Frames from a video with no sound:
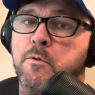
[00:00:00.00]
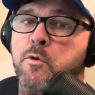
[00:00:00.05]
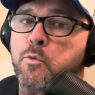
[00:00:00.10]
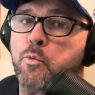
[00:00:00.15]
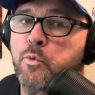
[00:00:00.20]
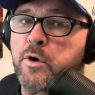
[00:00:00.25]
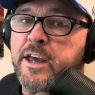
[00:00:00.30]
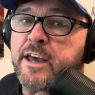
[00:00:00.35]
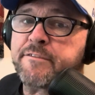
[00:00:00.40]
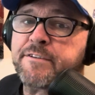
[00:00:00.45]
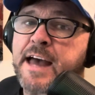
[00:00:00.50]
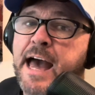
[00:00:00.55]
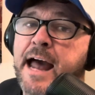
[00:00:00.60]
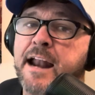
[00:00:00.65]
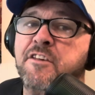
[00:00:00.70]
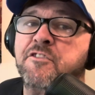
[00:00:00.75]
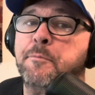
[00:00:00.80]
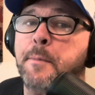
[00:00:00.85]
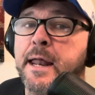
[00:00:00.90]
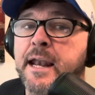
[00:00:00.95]
We have had
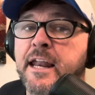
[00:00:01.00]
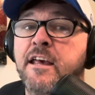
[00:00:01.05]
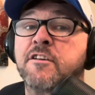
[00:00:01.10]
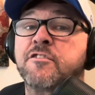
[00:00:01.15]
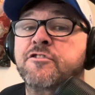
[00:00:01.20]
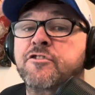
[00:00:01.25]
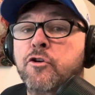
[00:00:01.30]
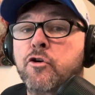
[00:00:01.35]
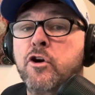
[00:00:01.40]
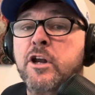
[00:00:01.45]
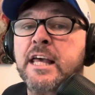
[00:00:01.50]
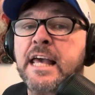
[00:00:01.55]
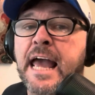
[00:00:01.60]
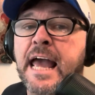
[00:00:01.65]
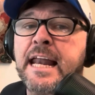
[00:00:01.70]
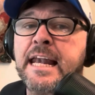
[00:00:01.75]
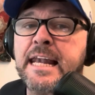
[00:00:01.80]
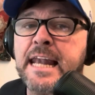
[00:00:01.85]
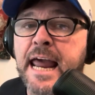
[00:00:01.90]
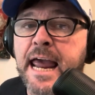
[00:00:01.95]
as many as
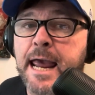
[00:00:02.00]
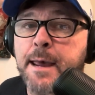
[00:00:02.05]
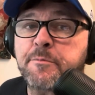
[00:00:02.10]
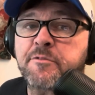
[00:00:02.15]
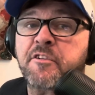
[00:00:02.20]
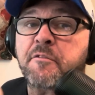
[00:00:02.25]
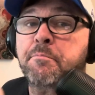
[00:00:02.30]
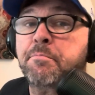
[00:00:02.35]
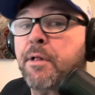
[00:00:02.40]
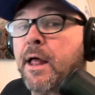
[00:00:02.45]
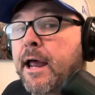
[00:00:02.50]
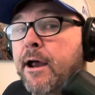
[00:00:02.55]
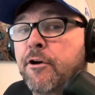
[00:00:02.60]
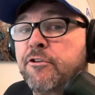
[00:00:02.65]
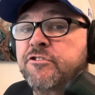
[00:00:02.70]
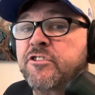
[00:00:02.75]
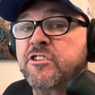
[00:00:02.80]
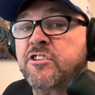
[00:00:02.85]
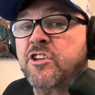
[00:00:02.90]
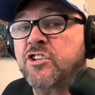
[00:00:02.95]
38 names of
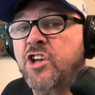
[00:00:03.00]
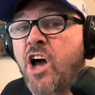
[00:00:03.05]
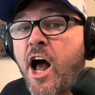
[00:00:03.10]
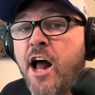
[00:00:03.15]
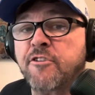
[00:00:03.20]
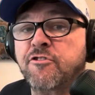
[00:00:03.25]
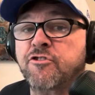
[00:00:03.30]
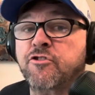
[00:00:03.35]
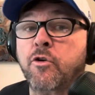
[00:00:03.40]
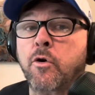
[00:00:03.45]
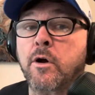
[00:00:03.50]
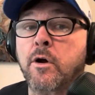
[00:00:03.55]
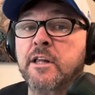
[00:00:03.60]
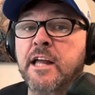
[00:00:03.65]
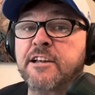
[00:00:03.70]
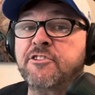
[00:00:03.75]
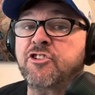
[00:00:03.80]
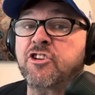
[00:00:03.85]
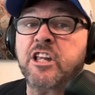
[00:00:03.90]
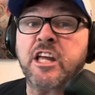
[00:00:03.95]
players that the Dodgers are
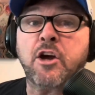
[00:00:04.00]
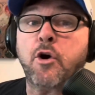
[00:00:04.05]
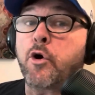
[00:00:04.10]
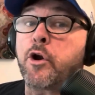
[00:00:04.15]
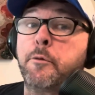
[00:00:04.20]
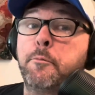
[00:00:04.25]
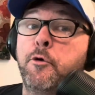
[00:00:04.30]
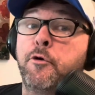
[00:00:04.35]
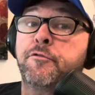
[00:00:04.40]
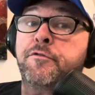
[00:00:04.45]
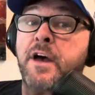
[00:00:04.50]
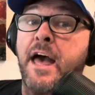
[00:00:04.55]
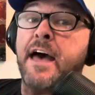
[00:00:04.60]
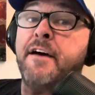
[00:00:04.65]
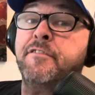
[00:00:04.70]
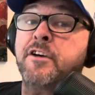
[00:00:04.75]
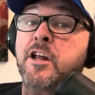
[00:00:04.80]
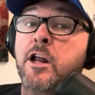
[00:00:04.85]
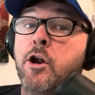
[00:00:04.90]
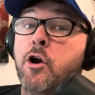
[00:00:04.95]
allegedly going to move
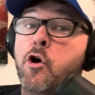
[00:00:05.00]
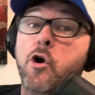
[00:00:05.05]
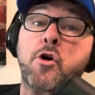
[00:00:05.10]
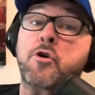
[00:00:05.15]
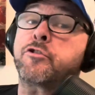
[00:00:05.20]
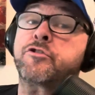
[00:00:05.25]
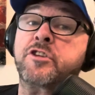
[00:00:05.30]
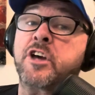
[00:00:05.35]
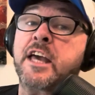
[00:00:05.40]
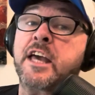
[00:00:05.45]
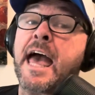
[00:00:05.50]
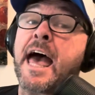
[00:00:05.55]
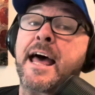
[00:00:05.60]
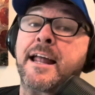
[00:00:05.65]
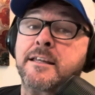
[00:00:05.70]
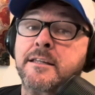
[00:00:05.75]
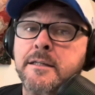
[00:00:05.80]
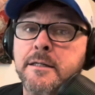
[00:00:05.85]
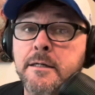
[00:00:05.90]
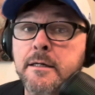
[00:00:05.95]
heaven and earth to
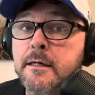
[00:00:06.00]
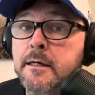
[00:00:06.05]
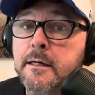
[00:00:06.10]
get.